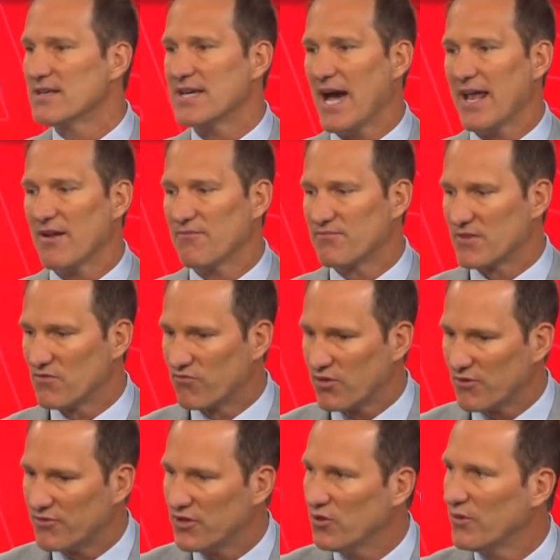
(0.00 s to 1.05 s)
kind of
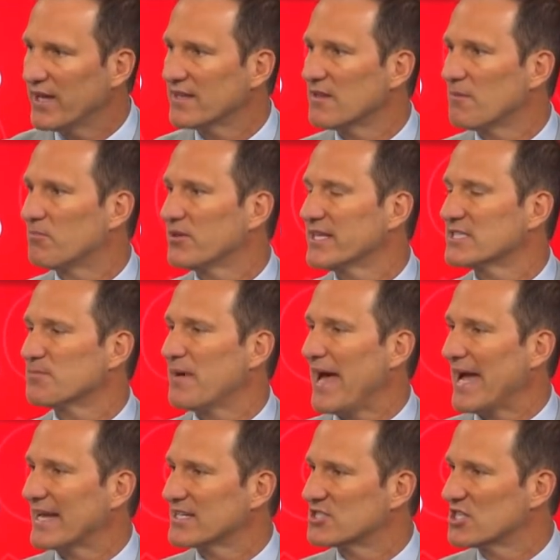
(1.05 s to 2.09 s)
reviewing the blitz
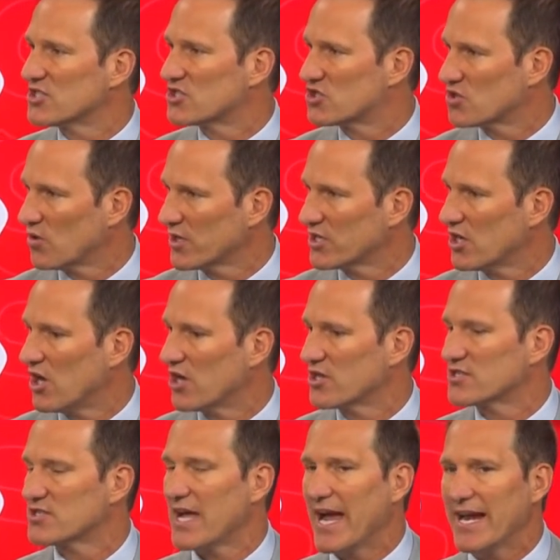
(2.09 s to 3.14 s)
packages, short
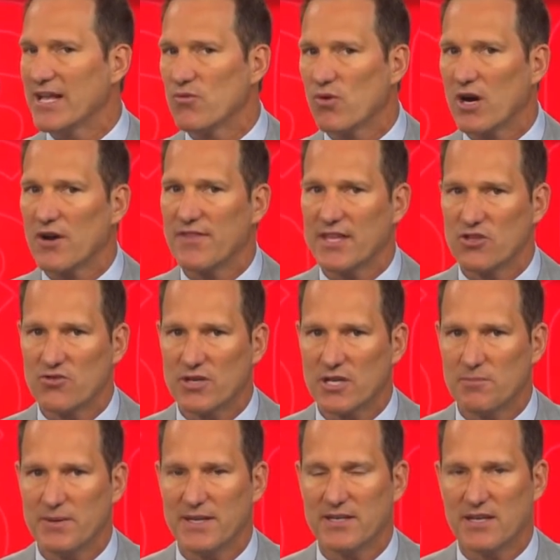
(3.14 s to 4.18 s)
yardage, anywhere that you
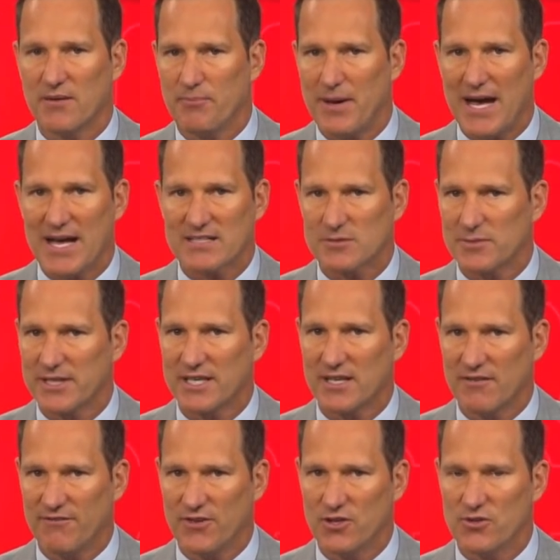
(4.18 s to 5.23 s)
could be possibly
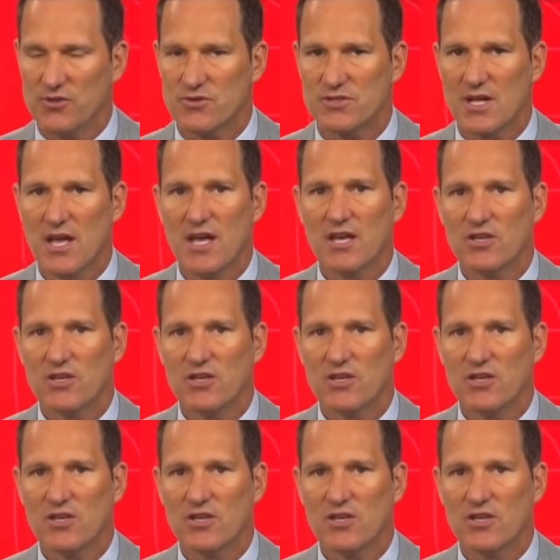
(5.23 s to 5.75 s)
confused.